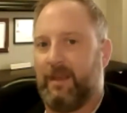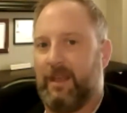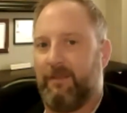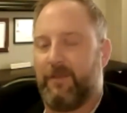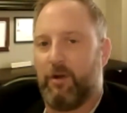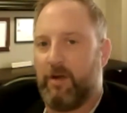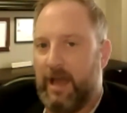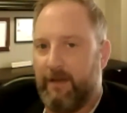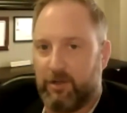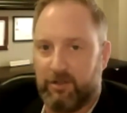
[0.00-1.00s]
if you don't
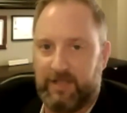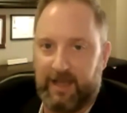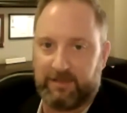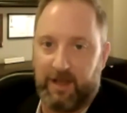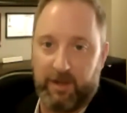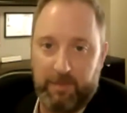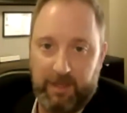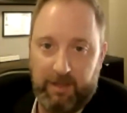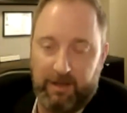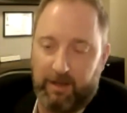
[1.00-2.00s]
have a good
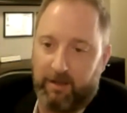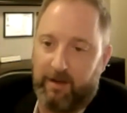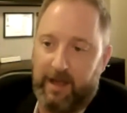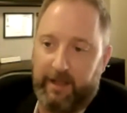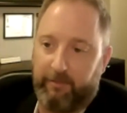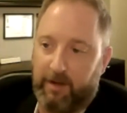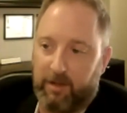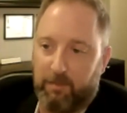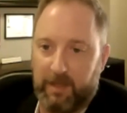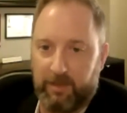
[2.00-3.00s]
taxonomy, I highly
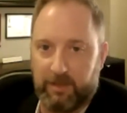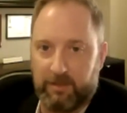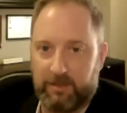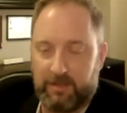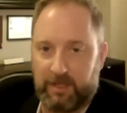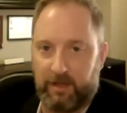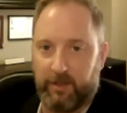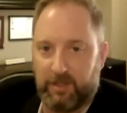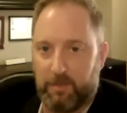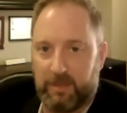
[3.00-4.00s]
recommend the
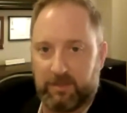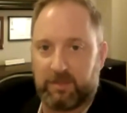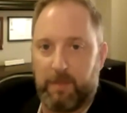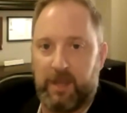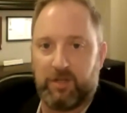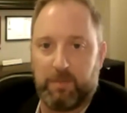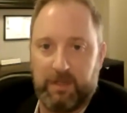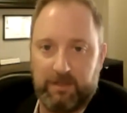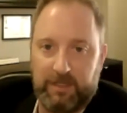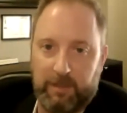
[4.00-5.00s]
Technology Business
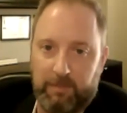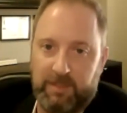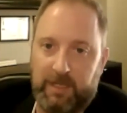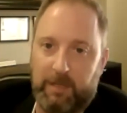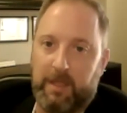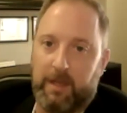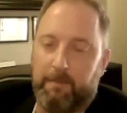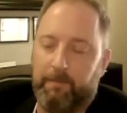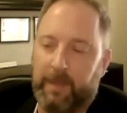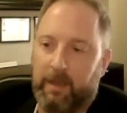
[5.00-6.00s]
Management,
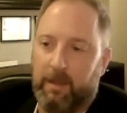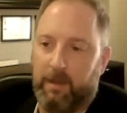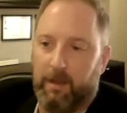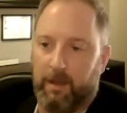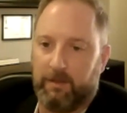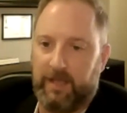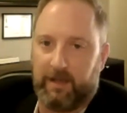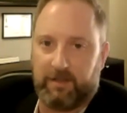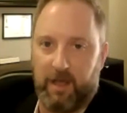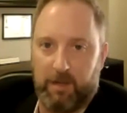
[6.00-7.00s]
TBM,
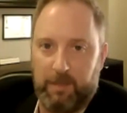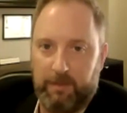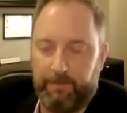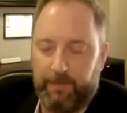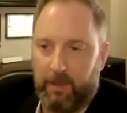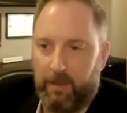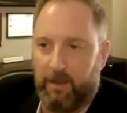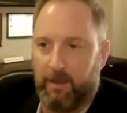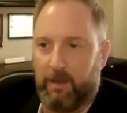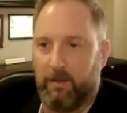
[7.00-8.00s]
taxonomy.
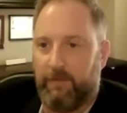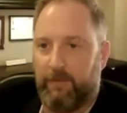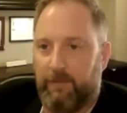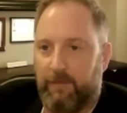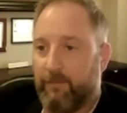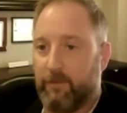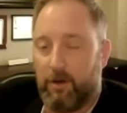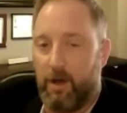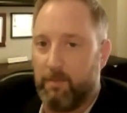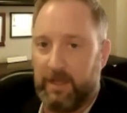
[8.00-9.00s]
If you don't
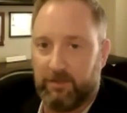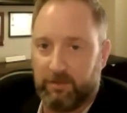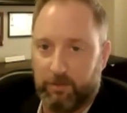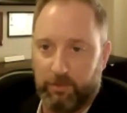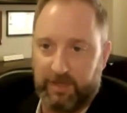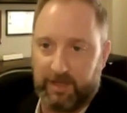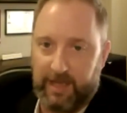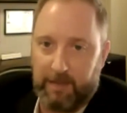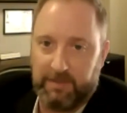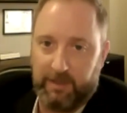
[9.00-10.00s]
have good automation tools
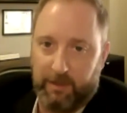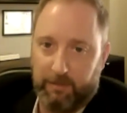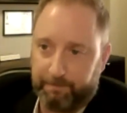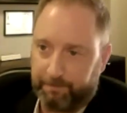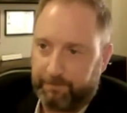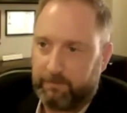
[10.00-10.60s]
like Aptio,